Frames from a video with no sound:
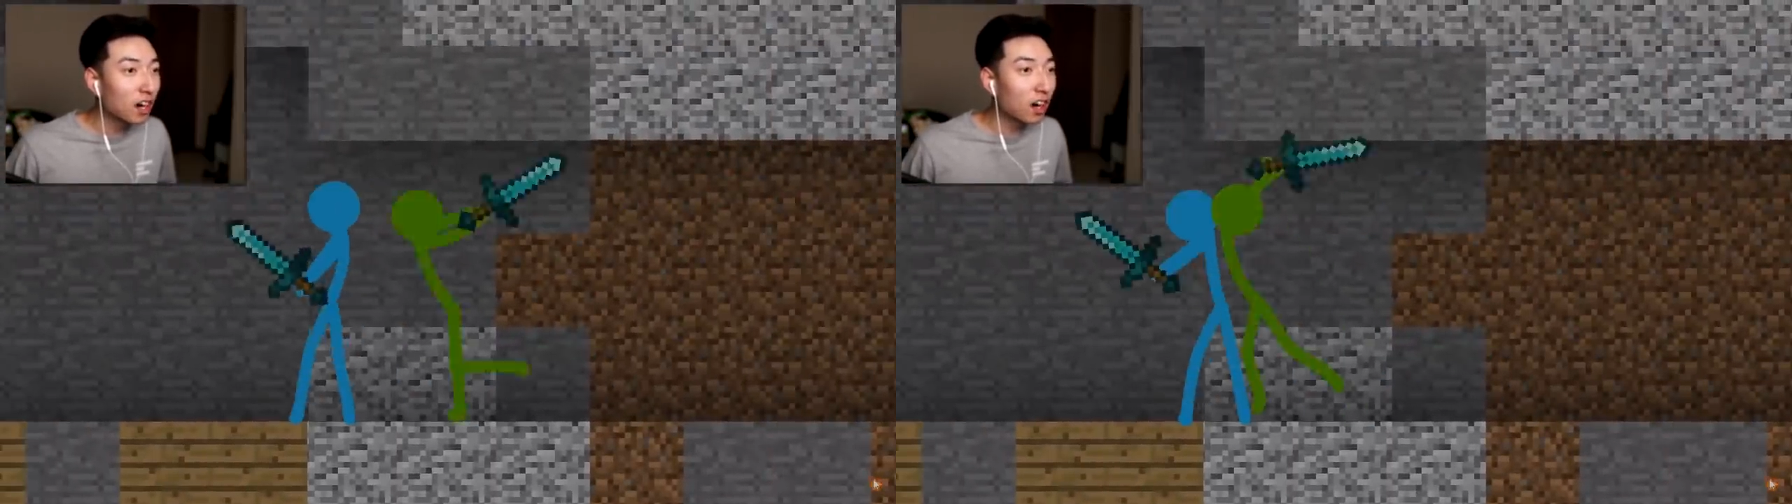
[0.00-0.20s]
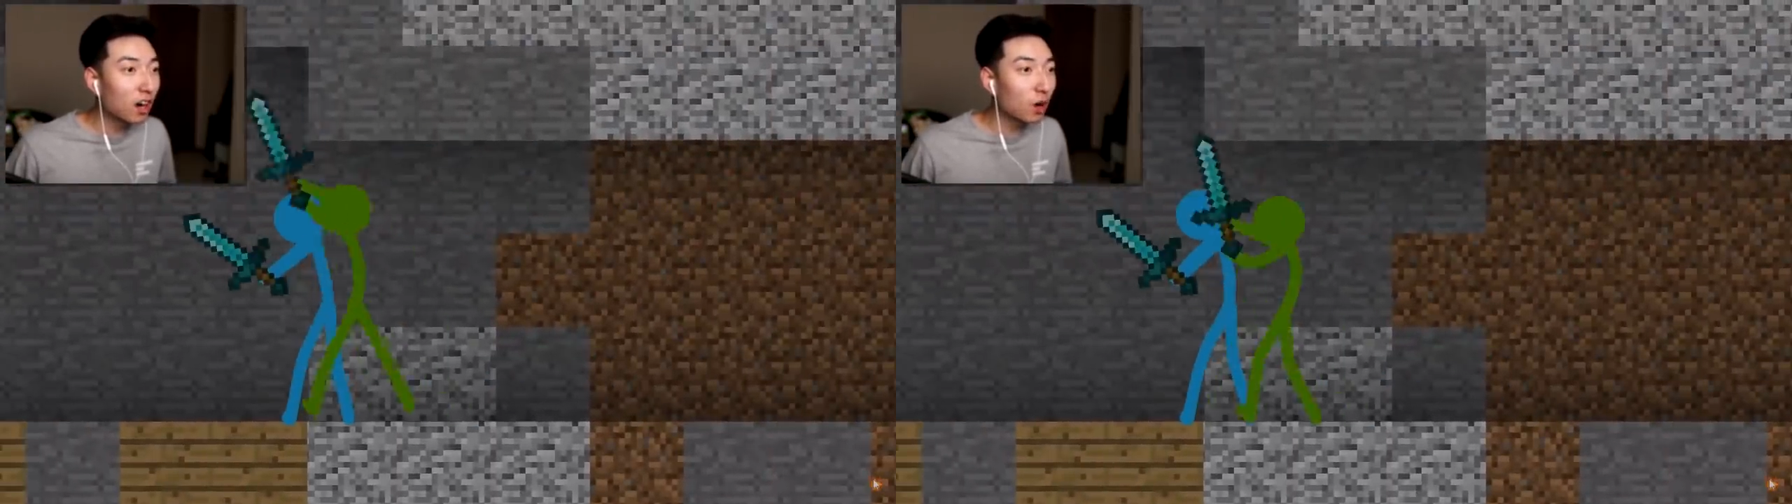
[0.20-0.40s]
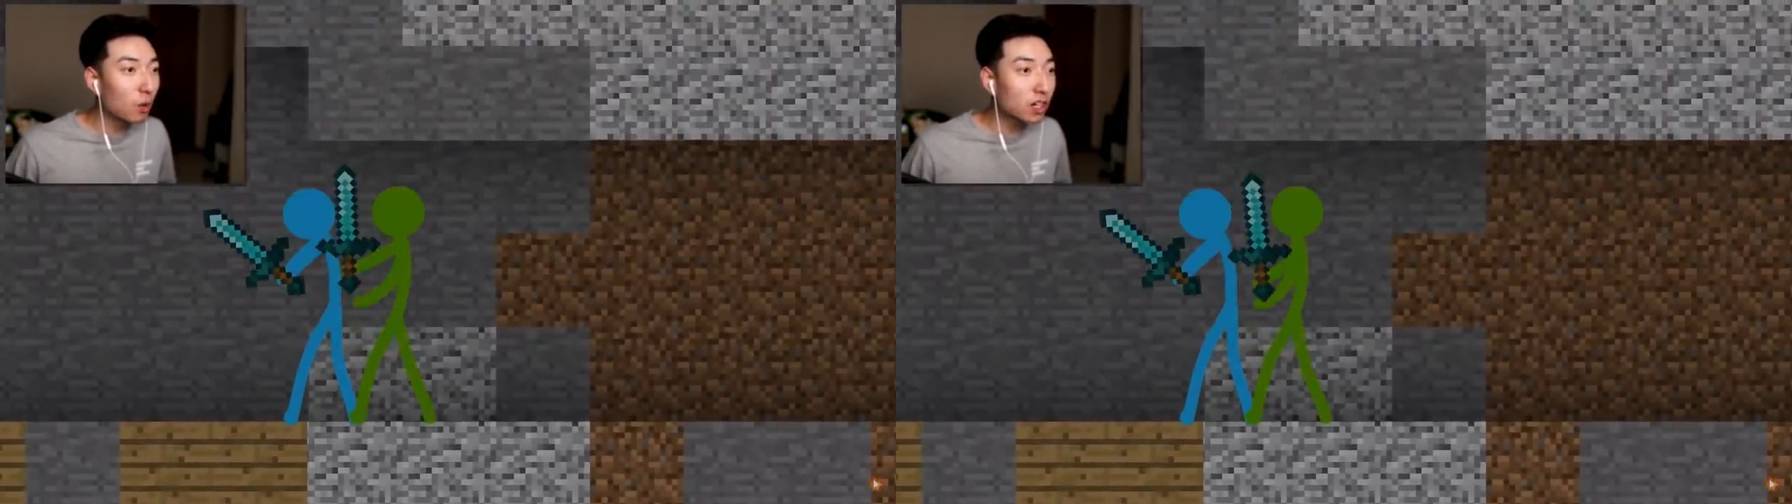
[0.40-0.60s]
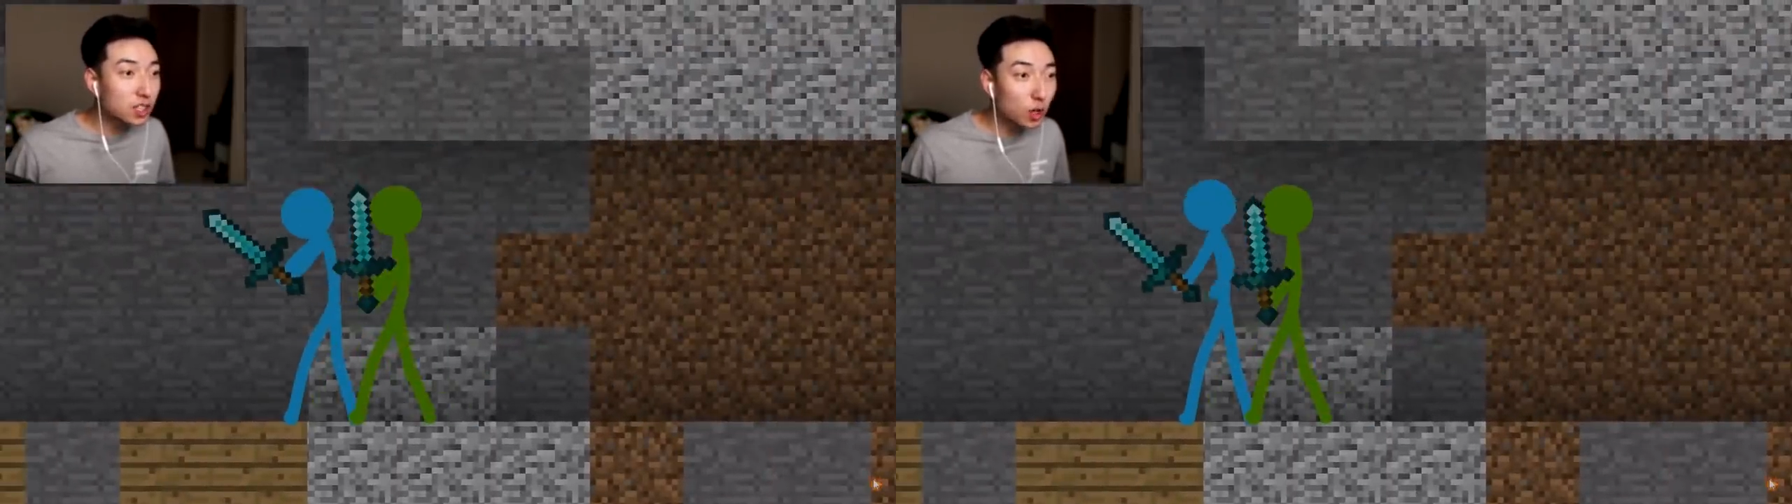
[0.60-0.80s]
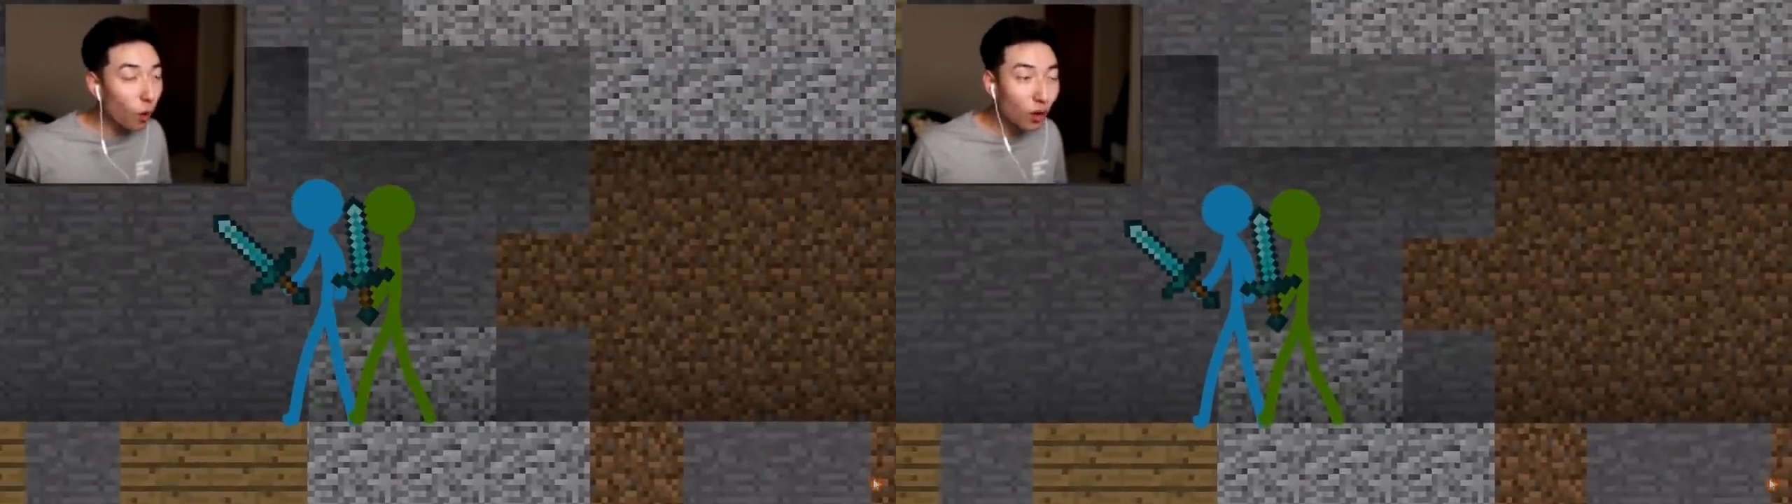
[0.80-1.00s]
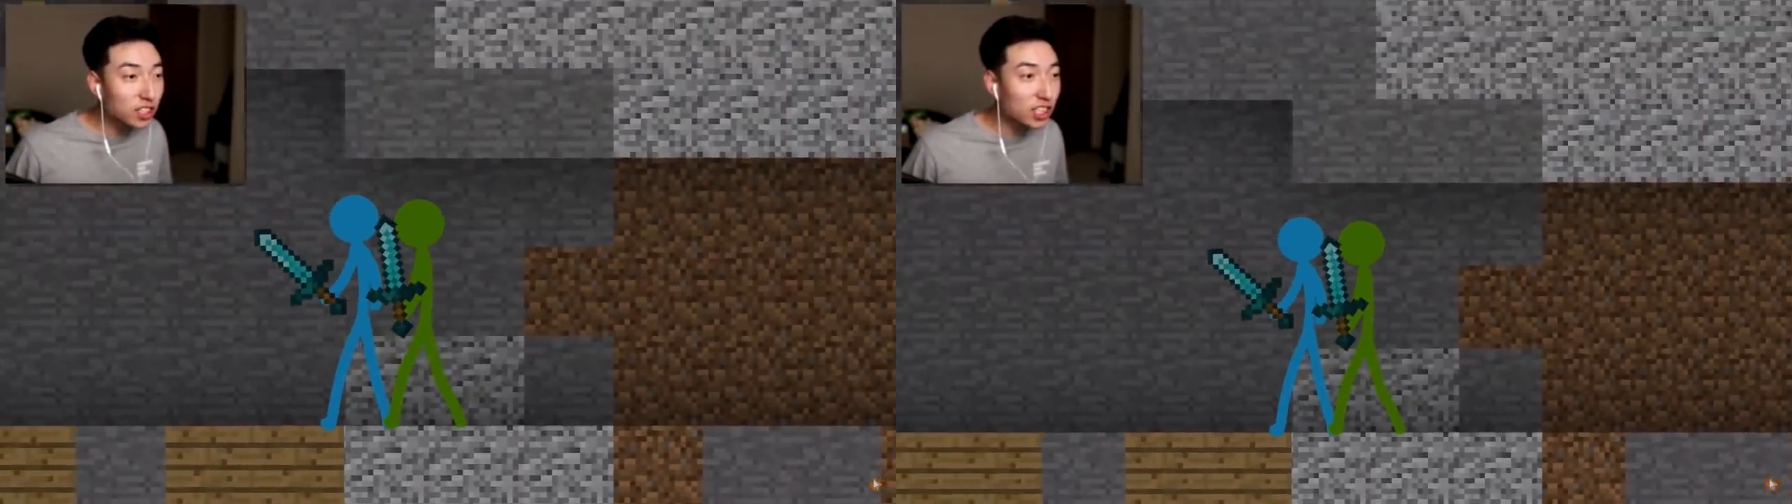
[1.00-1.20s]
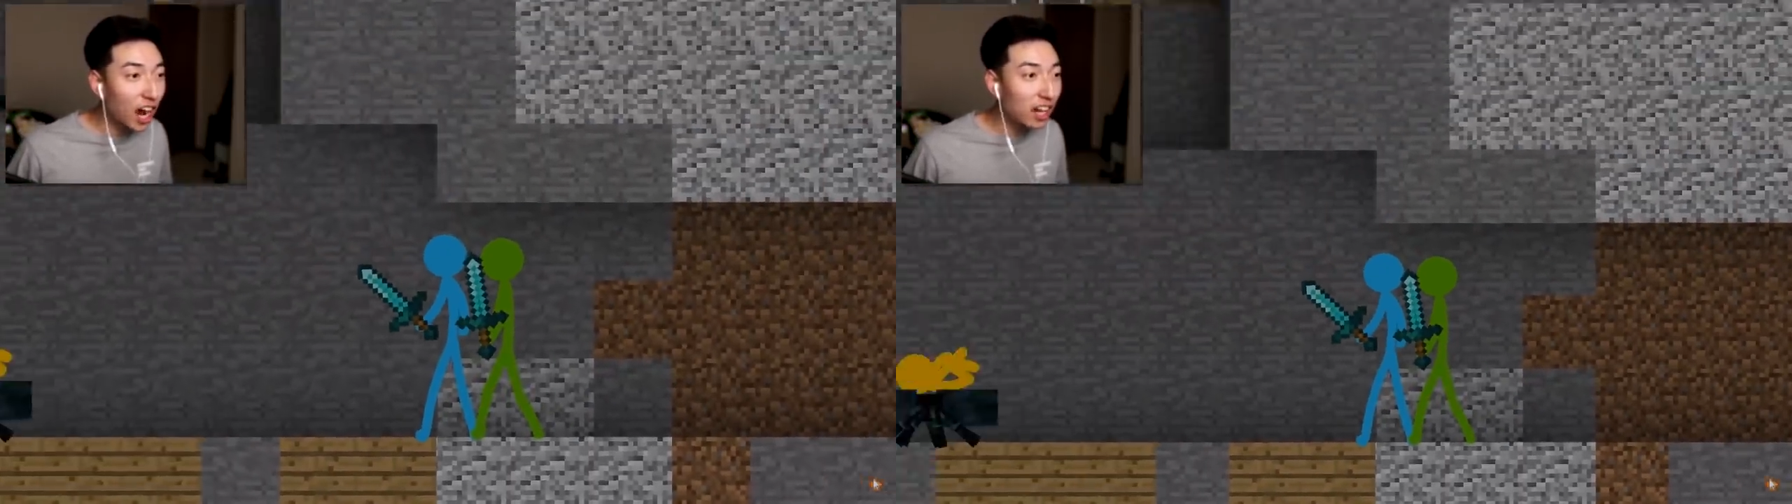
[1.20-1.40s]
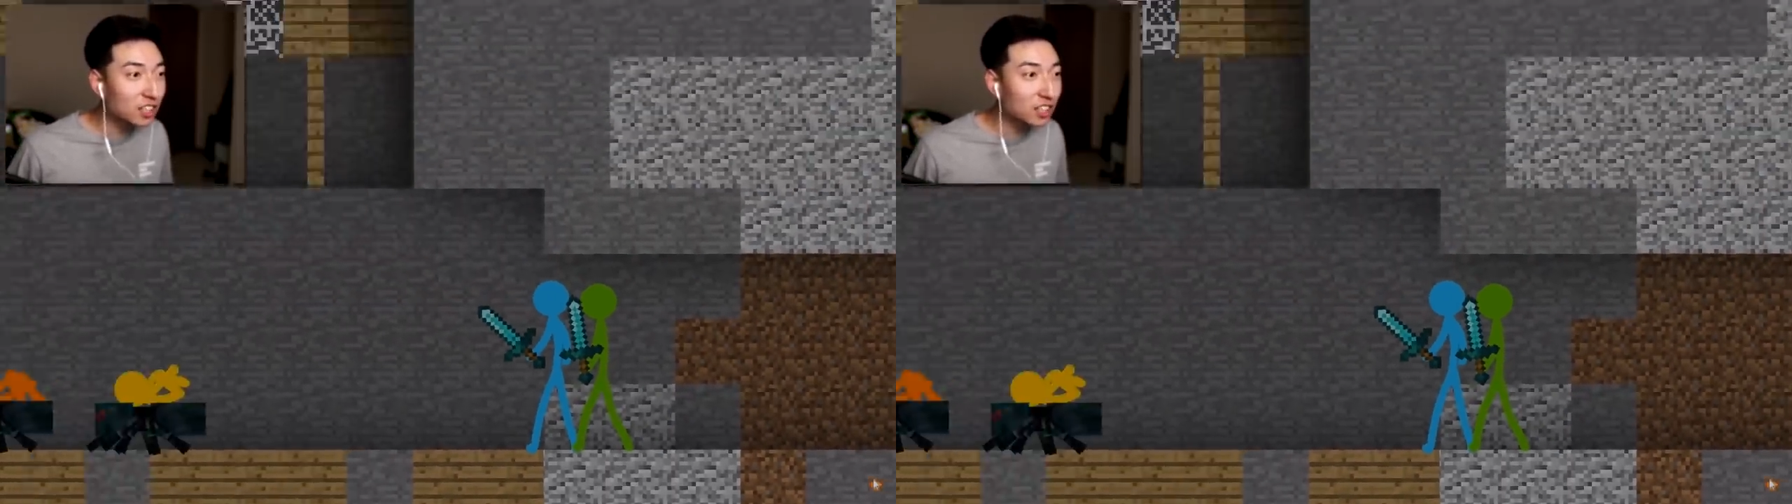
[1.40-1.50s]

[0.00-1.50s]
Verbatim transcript: Uh-oh, where's the orange guy?